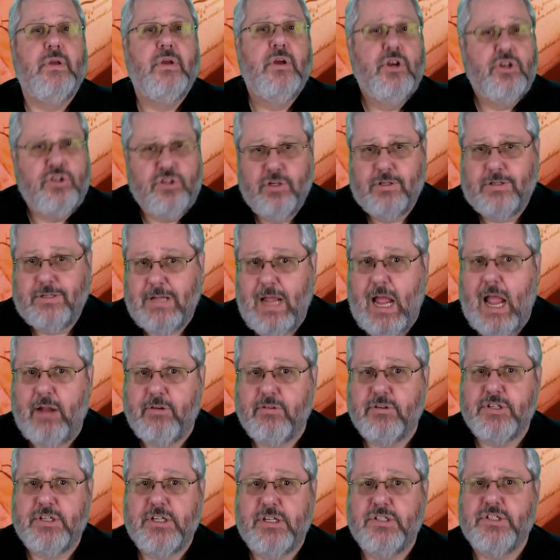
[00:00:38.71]
Should
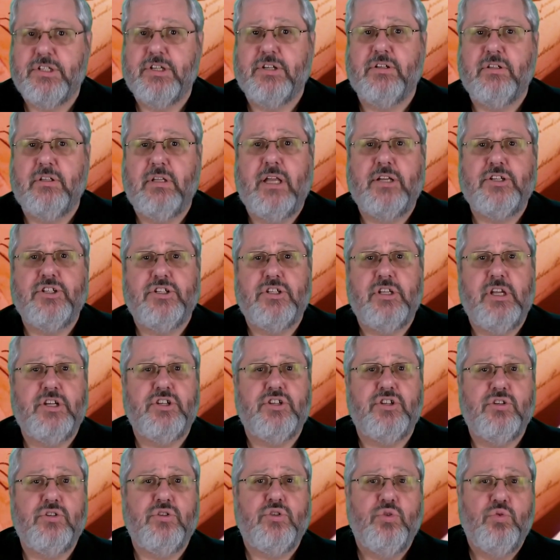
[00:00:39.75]
Congress consider
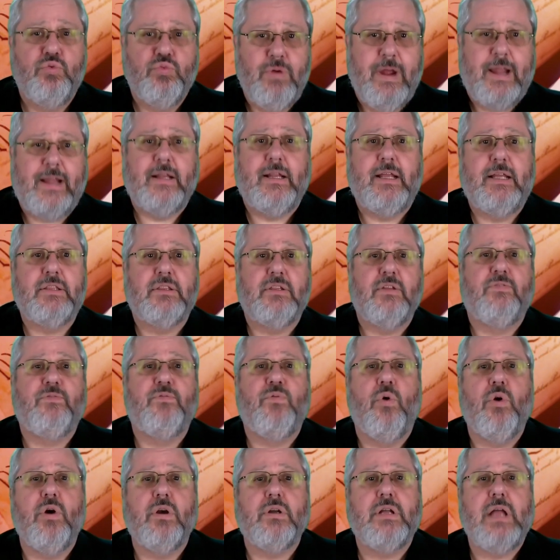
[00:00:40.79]
legislation to regulate the
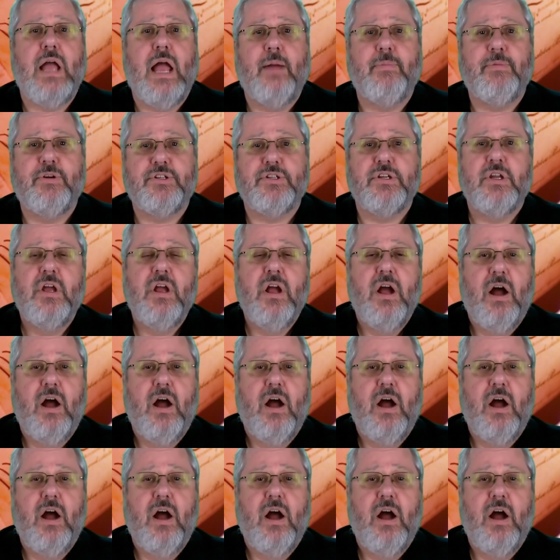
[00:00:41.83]
foreign commerce